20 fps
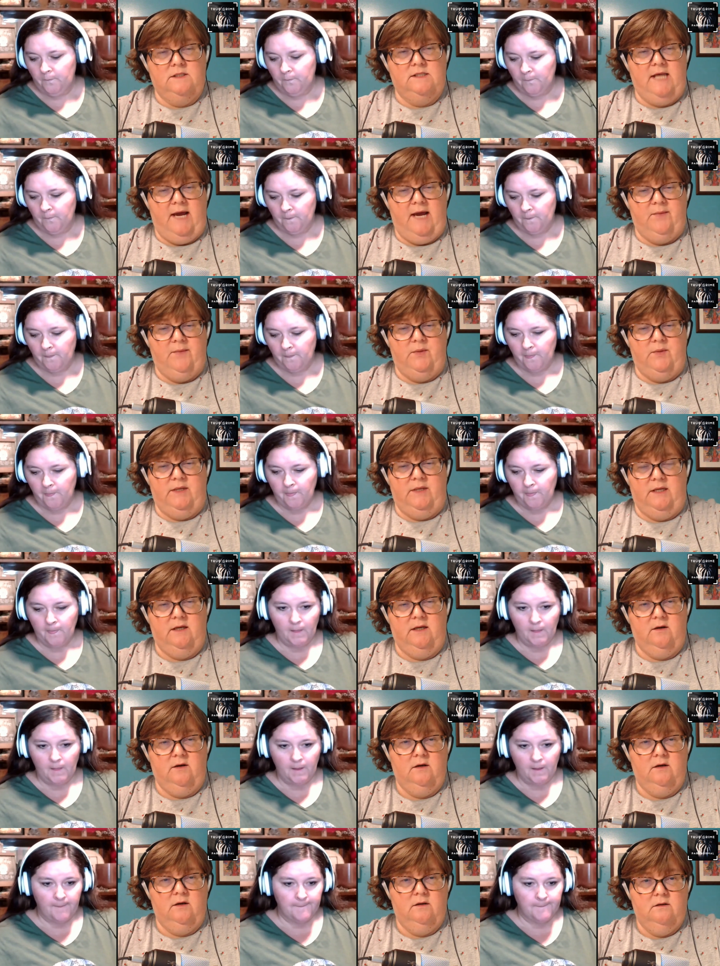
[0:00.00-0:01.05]
Speaker 1: happening
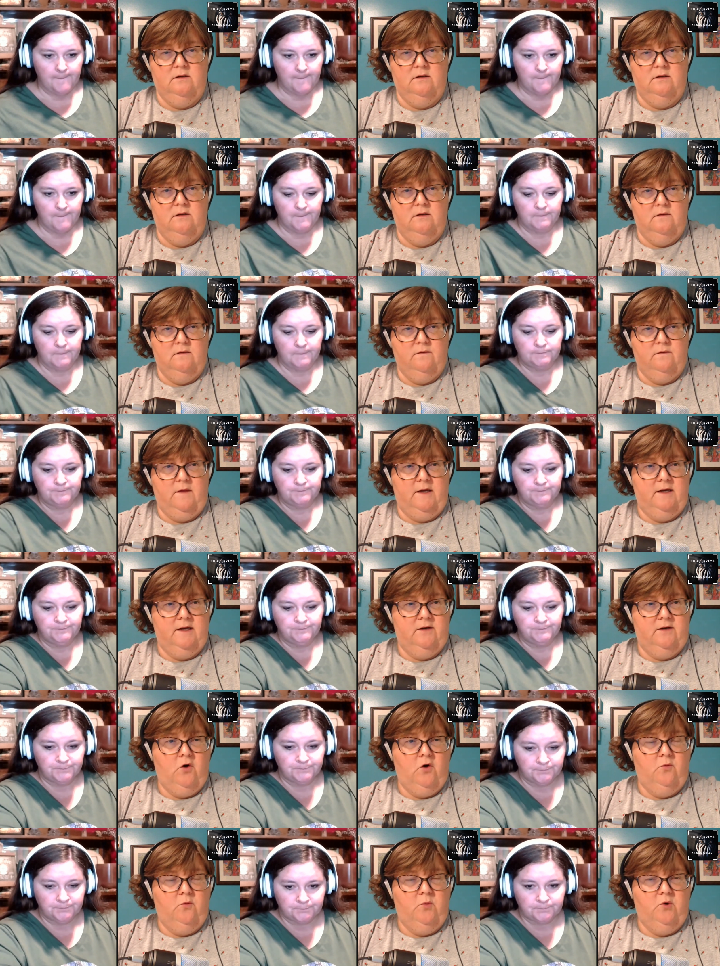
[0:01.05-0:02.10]
here. Mm -hmm. That at
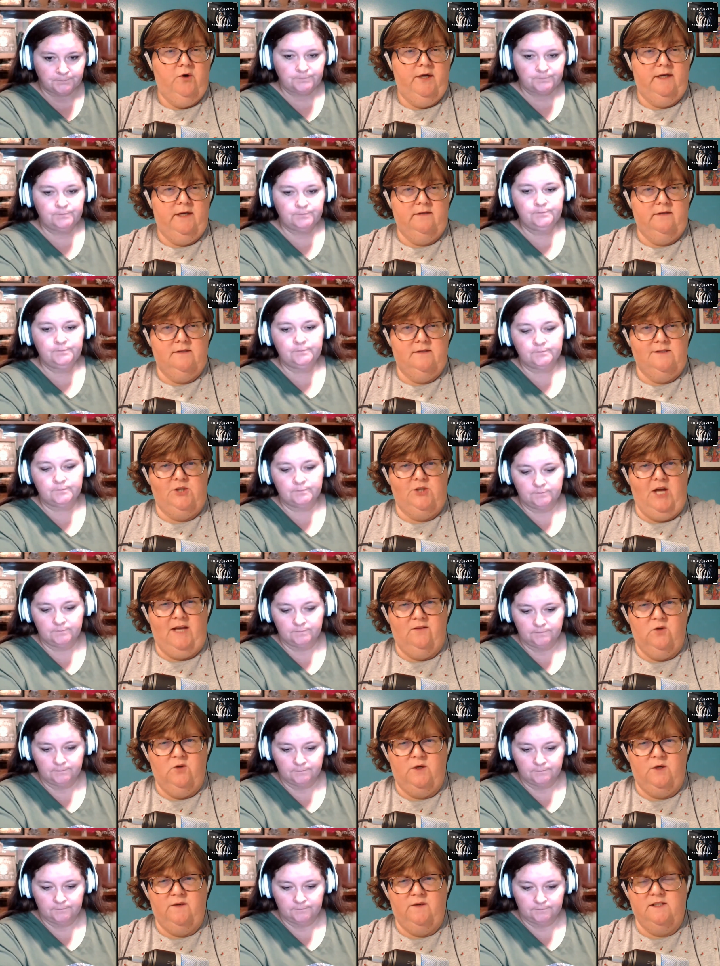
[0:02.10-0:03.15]
no point does Chad
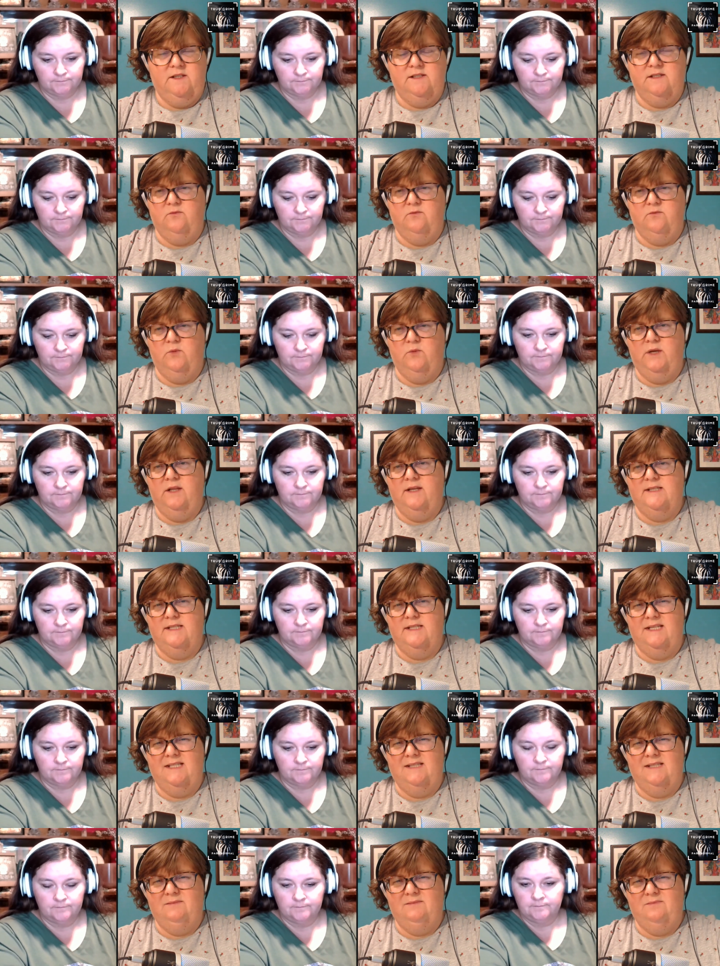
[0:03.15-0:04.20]
look at this and realize
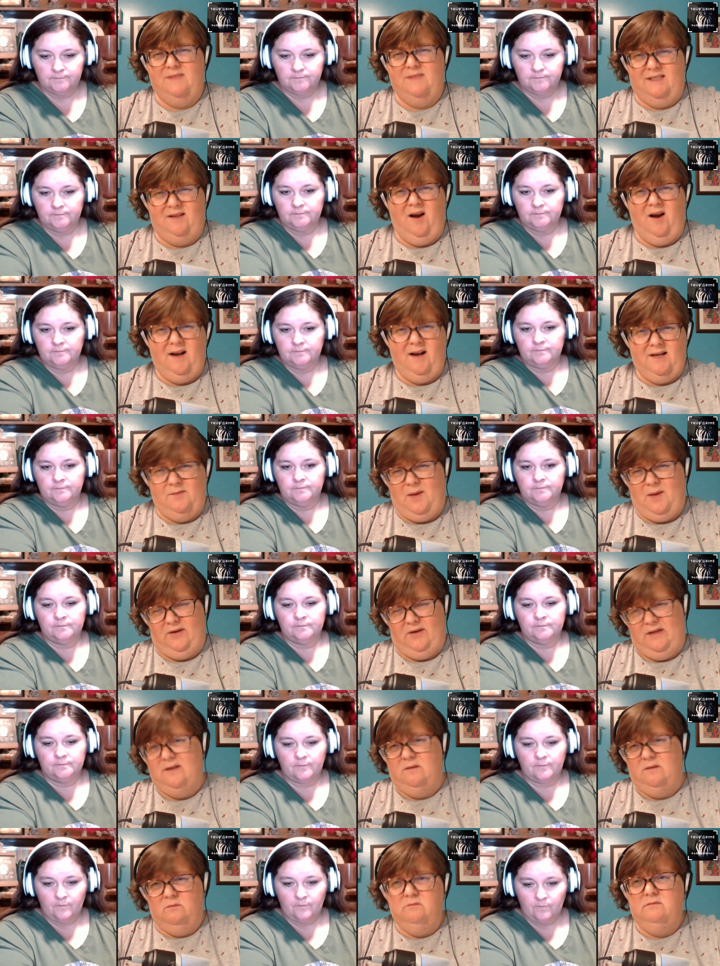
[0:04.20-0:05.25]
he's, he's talking about
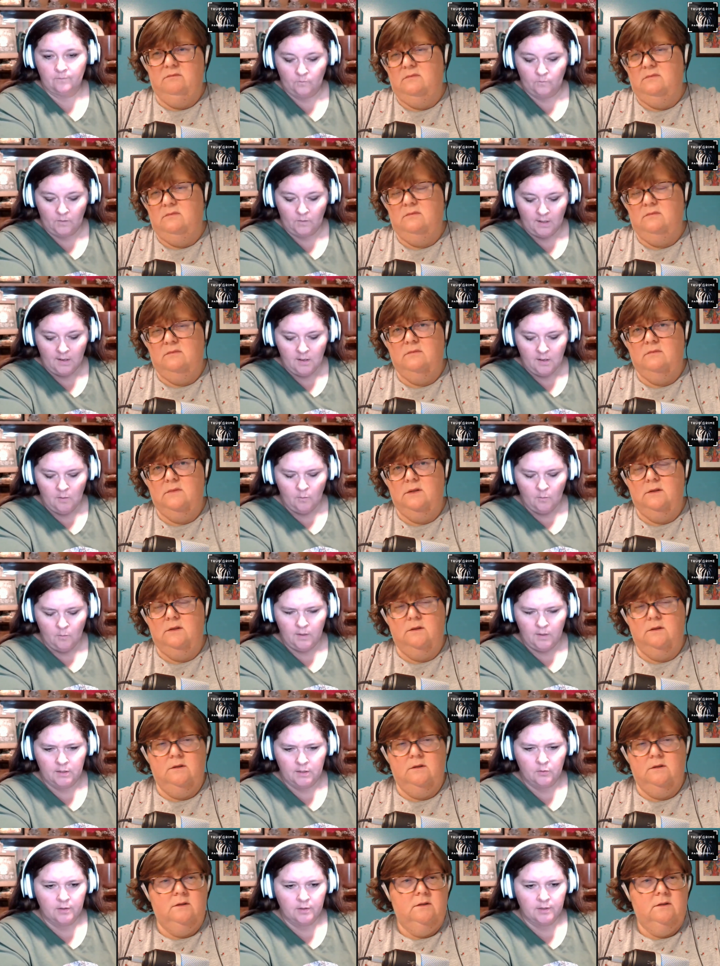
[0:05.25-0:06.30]
him.
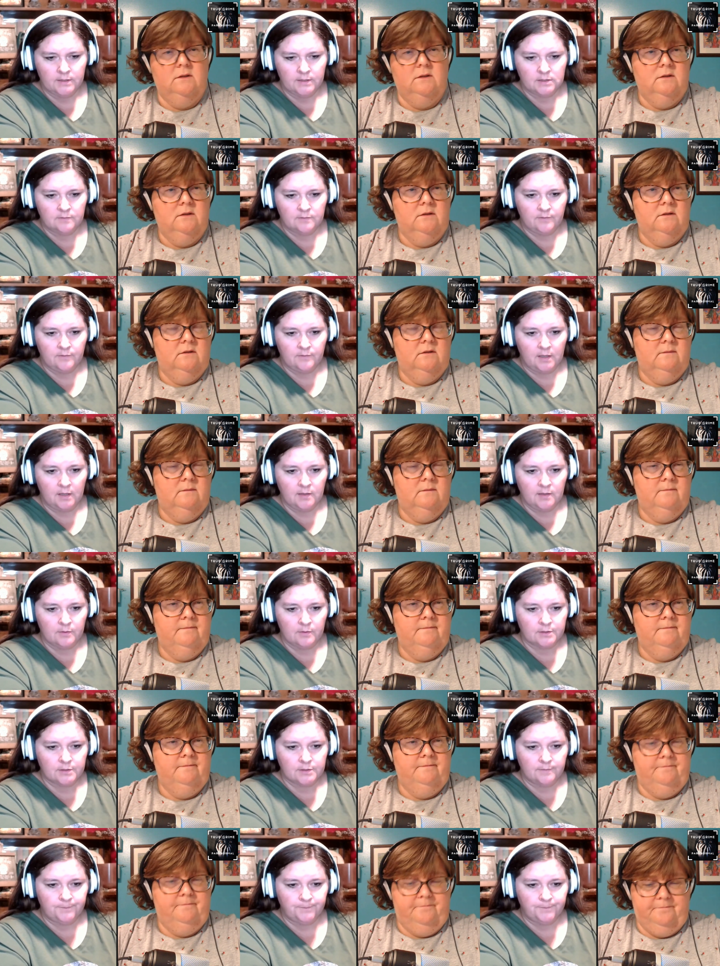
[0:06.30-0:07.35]
Speaker 2: Well, or his
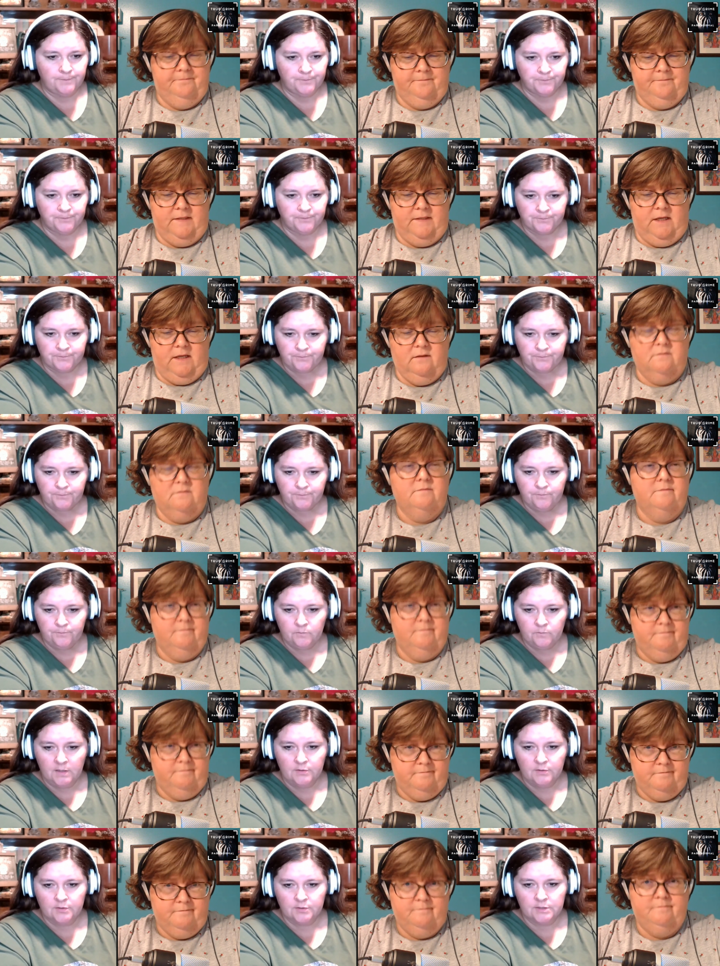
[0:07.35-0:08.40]
followers. Yeah.
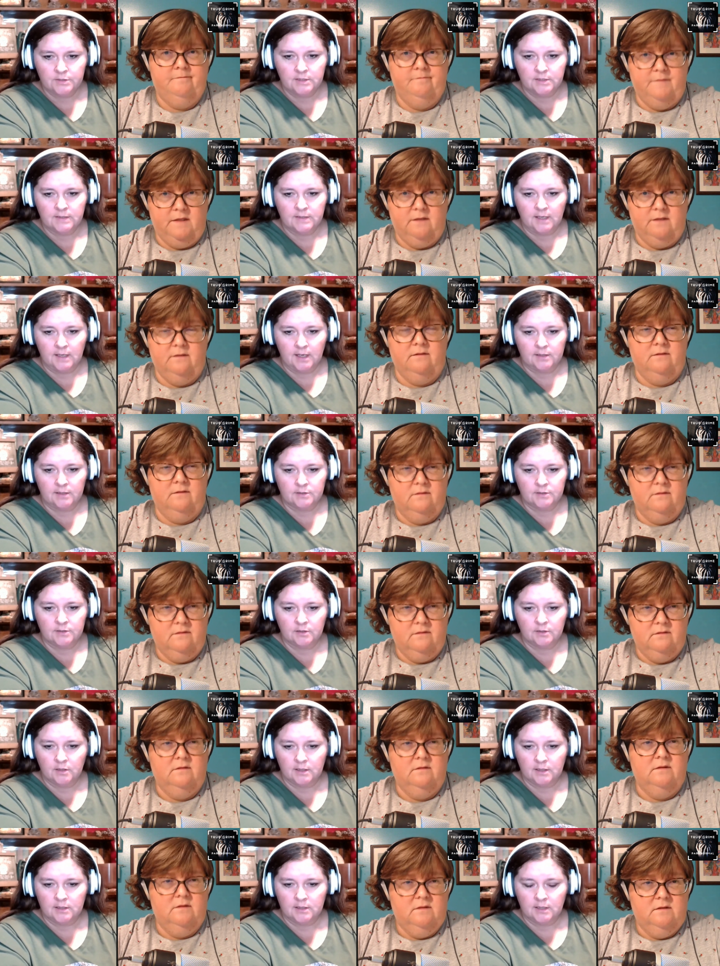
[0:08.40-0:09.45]
Interesting yeah. that Hector
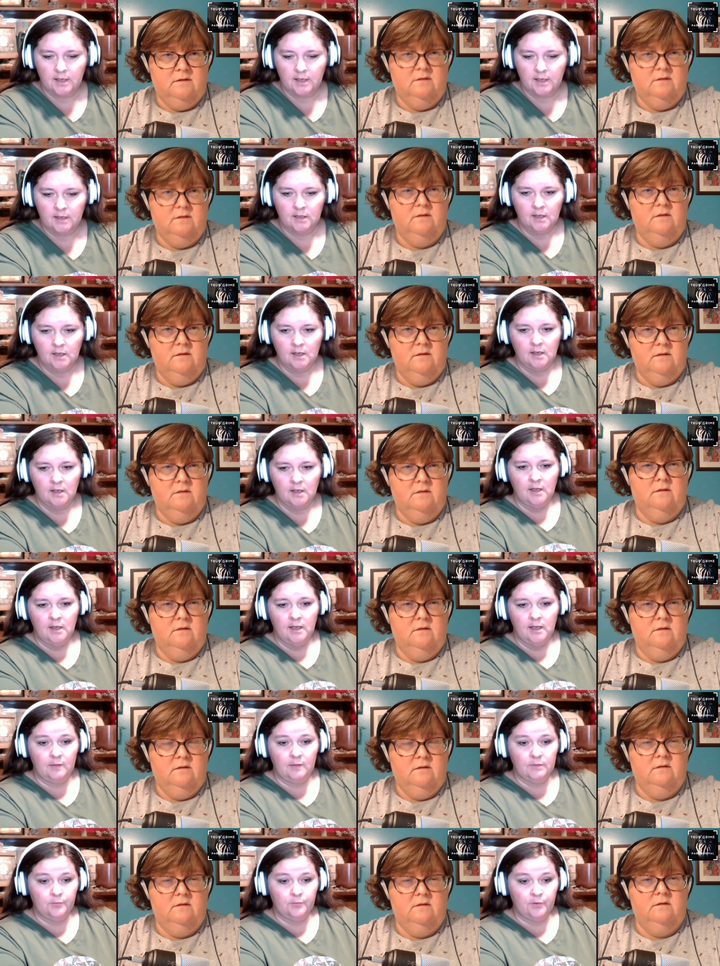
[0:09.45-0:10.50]
had uh,
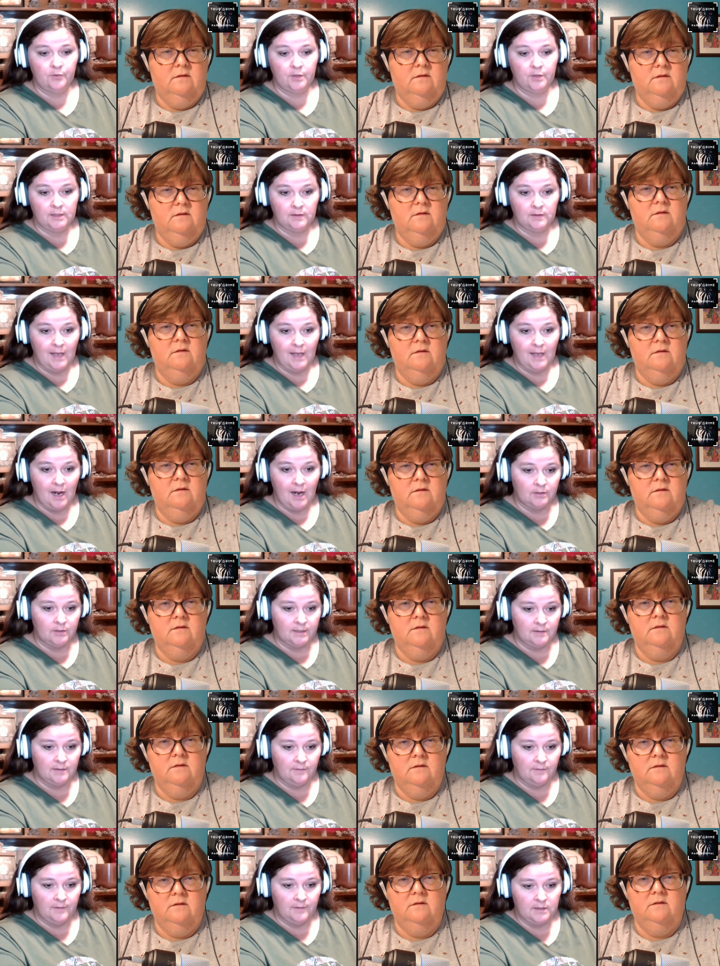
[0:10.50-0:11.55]
he would pretty loudly
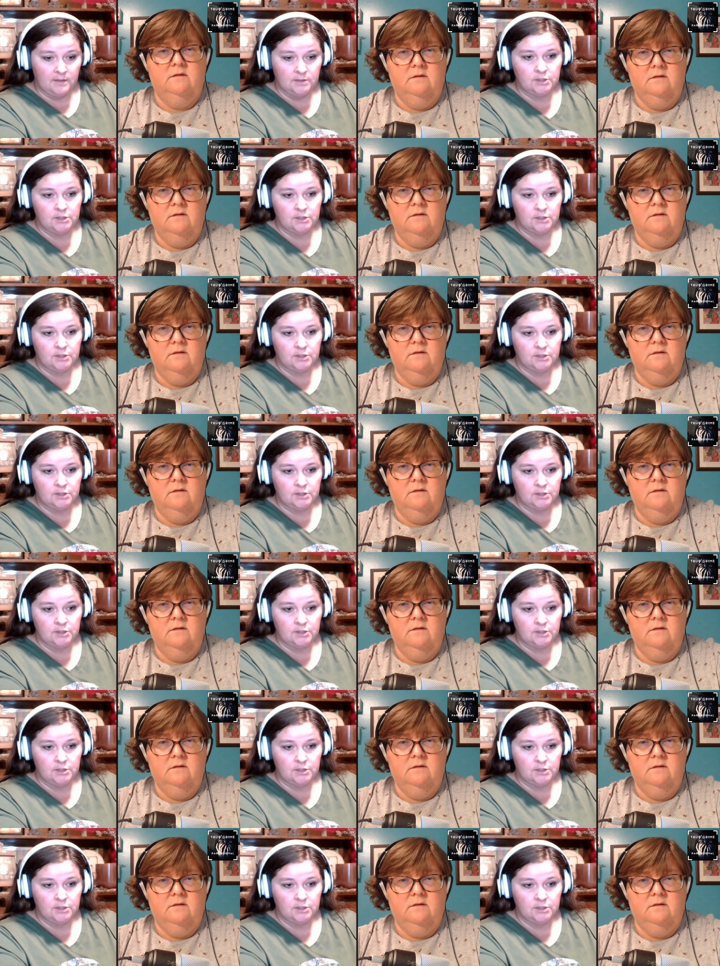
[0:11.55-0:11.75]
defended